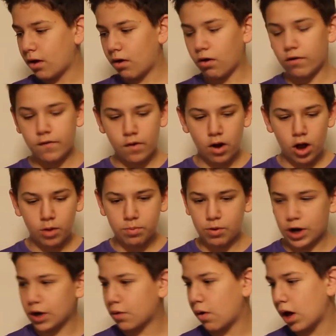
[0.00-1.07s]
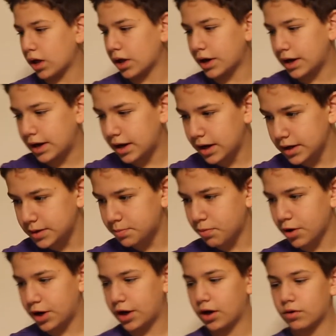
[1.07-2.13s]
Overall, print quality is
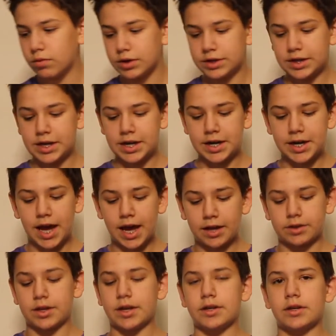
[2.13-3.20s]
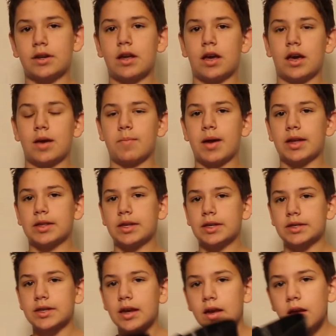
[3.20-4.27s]
pretty good once you get it dialed in. I made
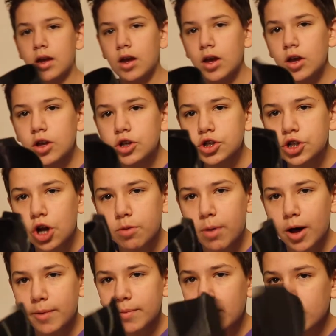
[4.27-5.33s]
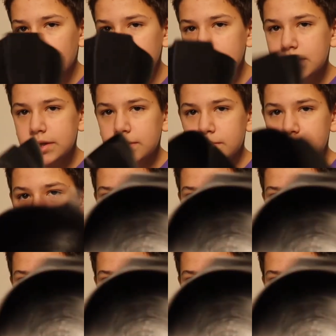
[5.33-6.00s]
these snowball molds.